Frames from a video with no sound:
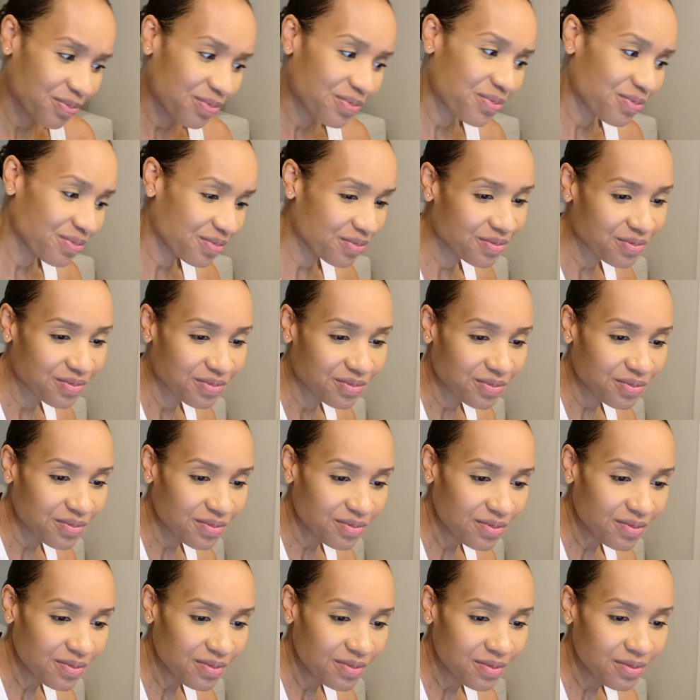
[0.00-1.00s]

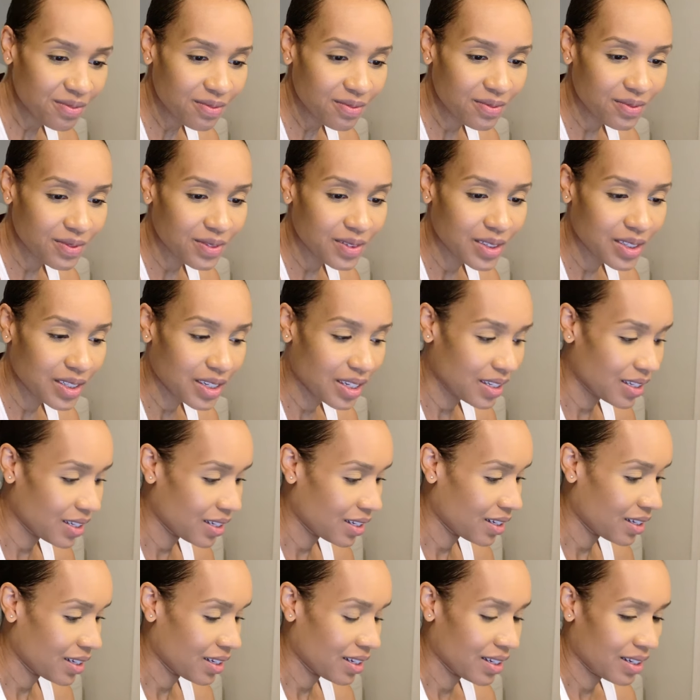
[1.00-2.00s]

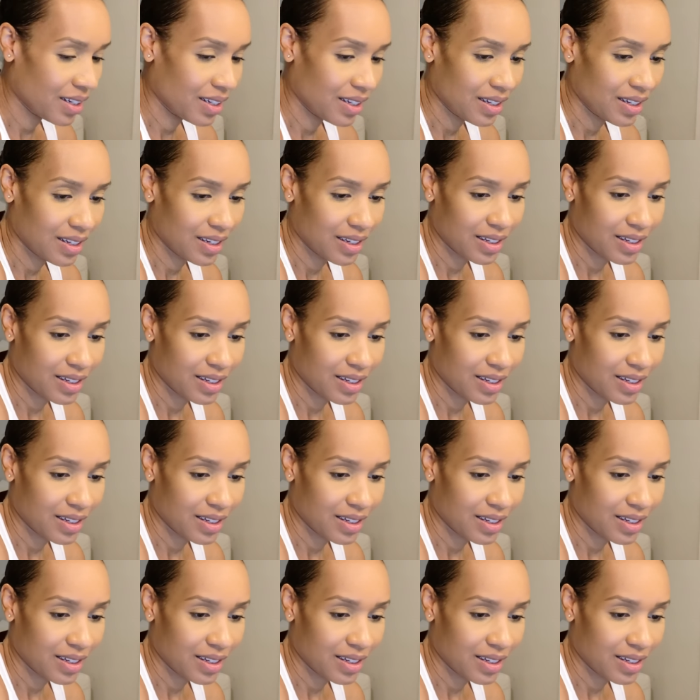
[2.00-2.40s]
No one is speaking in this clip.